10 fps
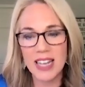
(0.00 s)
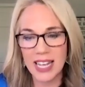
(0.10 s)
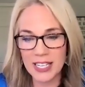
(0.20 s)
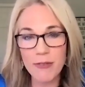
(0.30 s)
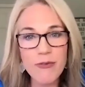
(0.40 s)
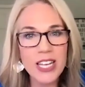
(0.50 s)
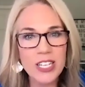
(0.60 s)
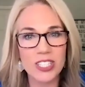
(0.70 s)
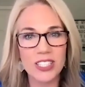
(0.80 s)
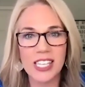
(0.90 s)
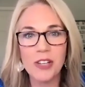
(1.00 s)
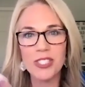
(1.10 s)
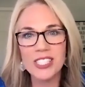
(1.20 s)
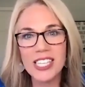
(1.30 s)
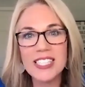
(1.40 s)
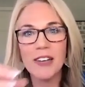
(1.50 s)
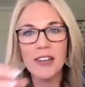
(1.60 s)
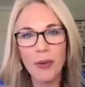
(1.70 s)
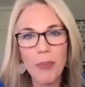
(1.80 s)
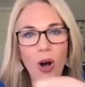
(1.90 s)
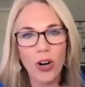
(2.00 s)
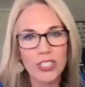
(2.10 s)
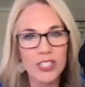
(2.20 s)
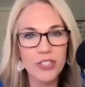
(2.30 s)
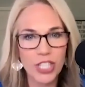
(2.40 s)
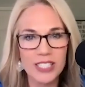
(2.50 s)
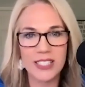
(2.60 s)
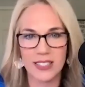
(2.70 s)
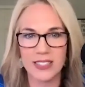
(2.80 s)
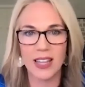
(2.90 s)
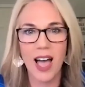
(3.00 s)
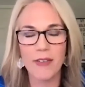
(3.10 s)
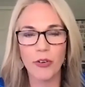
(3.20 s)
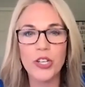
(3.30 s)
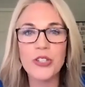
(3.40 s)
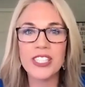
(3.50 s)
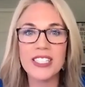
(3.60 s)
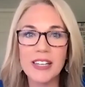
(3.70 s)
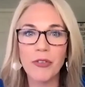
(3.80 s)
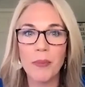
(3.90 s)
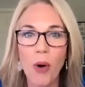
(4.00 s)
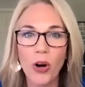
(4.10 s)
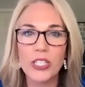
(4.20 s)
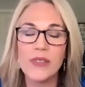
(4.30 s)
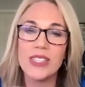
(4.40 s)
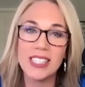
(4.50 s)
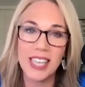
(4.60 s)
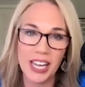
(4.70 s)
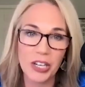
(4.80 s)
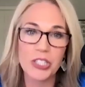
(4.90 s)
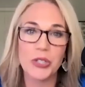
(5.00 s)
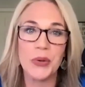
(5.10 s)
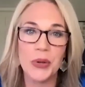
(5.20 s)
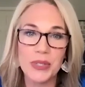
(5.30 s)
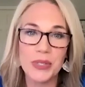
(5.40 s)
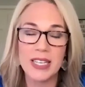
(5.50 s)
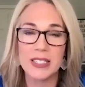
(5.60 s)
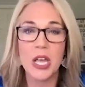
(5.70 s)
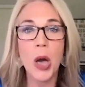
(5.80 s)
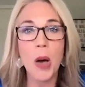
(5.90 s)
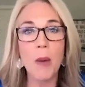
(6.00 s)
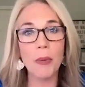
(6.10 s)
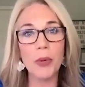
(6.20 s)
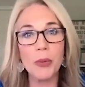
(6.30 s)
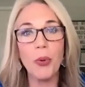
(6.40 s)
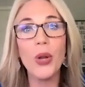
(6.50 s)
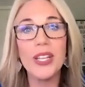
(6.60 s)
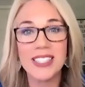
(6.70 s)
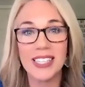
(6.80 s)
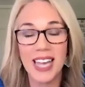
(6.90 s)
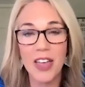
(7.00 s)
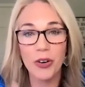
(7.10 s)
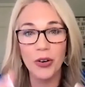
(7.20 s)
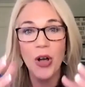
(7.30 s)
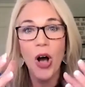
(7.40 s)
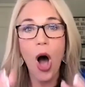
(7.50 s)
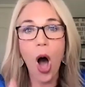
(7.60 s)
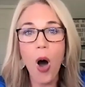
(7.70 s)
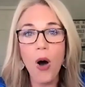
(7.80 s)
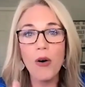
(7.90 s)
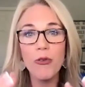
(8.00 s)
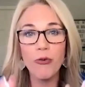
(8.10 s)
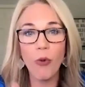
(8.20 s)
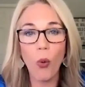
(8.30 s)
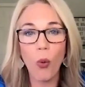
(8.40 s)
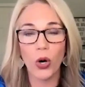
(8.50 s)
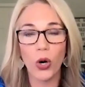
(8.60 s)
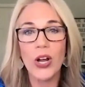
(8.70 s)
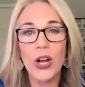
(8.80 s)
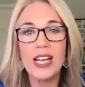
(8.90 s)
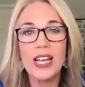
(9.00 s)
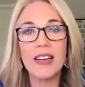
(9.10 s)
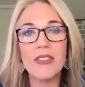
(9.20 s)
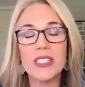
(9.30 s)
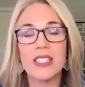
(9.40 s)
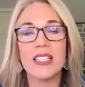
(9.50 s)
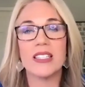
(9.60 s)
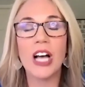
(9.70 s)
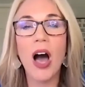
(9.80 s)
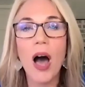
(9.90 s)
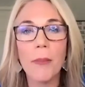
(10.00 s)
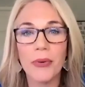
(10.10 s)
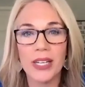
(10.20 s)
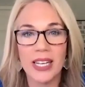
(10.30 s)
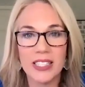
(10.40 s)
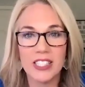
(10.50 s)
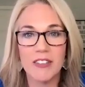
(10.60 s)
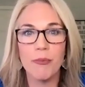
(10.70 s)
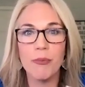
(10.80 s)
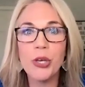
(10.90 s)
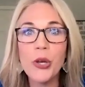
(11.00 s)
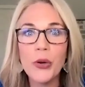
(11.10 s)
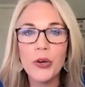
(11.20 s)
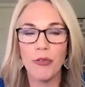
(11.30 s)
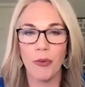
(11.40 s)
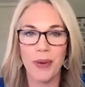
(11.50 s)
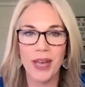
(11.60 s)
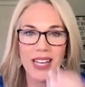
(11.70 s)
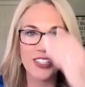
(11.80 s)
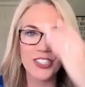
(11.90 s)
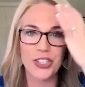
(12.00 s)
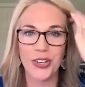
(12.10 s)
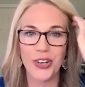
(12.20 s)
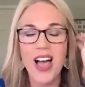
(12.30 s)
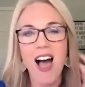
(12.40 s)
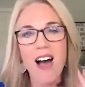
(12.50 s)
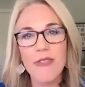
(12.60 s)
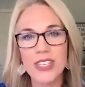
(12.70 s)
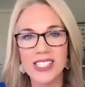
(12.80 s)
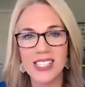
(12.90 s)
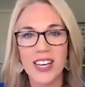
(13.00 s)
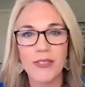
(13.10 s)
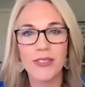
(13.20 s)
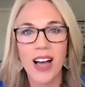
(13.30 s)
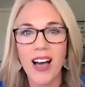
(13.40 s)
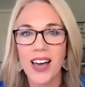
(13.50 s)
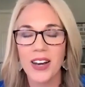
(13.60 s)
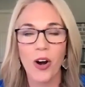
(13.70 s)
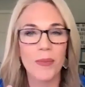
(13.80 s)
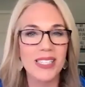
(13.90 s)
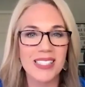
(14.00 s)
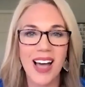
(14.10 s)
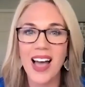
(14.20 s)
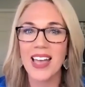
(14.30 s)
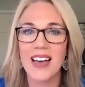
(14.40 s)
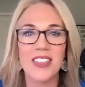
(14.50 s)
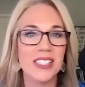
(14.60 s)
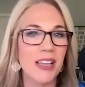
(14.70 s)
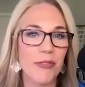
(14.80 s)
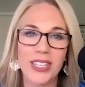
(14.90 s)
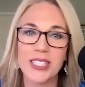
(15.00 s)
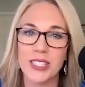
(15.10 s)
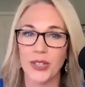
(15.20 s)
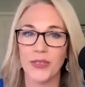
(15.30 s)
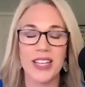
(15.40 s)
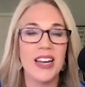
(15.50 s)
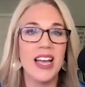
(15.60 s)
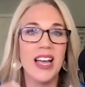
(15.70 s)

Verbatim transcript: individually you see different parts of jesus's life or you see different parts of his character and who he is but when you pull it together all four give us this comprehensive beautiful picture of the son of god our messiah the suffering servant